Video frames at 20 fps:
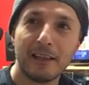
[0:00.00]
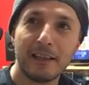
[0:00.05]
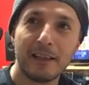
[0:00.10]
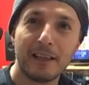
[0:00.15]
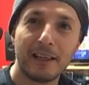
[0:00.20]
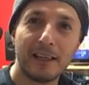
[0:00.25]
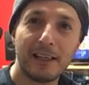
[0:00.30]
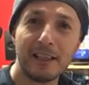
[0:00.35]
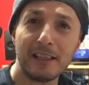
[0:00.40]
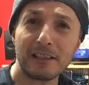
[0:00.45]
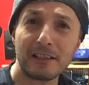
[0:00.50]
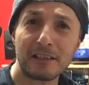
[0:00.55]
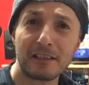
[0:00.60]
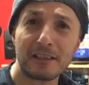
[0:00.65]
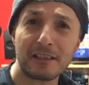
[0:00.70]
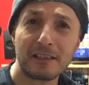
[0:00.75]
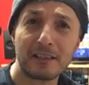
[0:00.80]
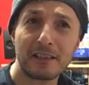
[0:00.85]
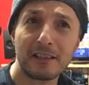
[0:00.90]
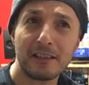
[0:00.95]
it
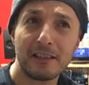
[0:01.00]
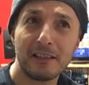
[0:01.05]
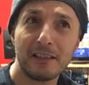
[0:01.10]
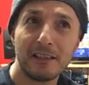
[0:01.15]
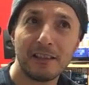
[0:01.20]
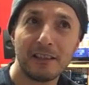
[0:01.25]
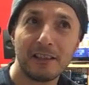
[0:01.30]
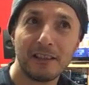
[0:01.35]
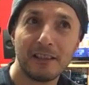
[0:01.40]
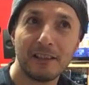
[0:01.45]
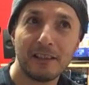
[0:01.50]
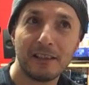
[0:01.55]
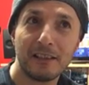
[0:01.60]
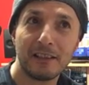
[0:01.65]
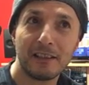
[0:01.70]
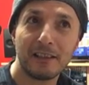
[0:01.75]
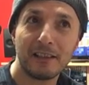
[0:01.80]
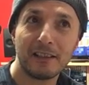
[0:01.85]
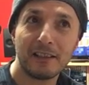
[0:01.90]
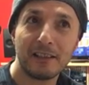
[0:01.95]
is
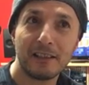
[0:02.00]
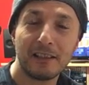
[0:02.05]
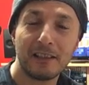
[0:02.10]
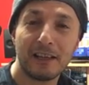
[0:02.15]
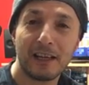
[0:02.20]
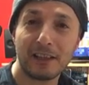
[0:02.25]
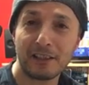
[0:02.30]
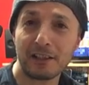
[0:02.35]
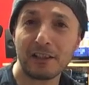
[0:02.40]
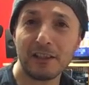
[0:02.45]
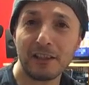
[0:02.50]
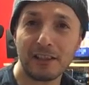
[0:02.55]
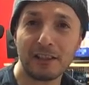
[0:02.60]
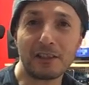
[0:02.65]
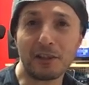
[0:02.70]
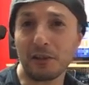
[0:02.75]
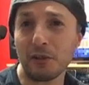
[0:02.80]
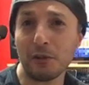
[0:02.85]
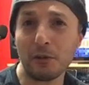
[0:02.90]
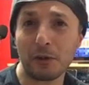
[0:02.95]
it's
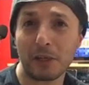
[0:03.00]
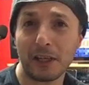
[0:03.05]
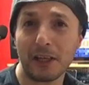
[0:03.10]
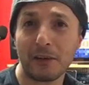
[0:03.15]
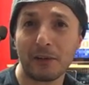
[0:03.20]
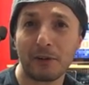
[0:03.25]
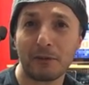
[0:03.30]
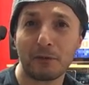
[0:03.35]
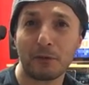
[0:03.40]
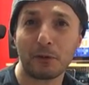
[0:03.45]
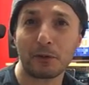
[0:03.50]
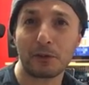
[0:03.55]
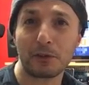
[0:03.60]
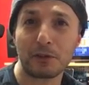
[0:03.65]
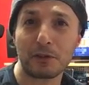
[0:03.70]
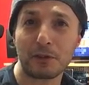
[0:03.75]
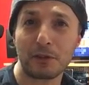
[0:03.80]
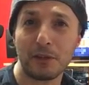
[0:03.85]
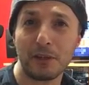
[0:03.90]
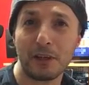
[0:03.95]
a new gear for the
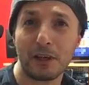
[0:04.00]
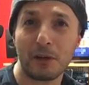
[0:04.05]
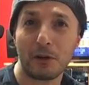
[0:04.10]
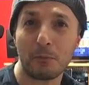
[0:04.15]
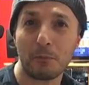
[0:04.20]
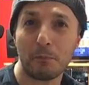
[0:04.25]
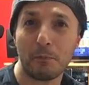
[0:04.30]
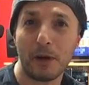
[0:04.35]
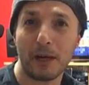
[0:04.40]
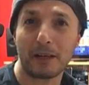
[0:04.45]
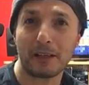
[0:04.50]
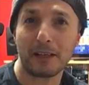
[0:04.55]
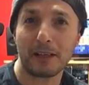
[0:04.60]
studio, but